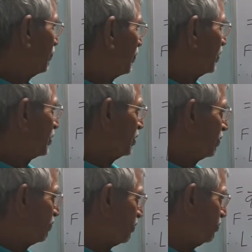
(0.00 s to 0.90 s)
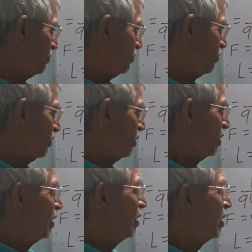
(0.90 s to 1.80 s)
Flux is equal to
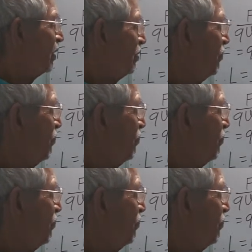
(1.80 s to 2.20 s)
Li,